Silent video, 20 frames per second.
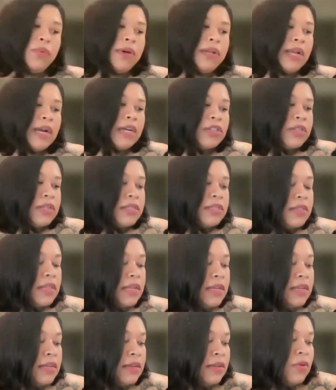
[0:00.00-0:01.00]
the only one, actually.
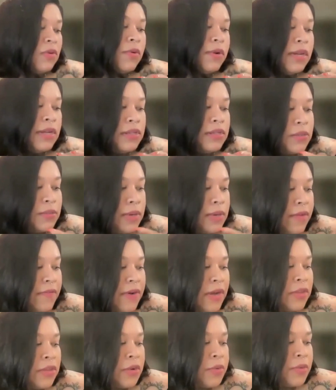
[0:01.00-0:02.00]
According to what
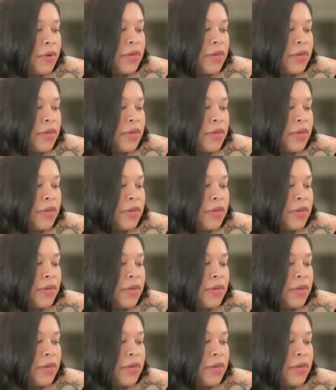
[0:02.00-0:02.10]
I found,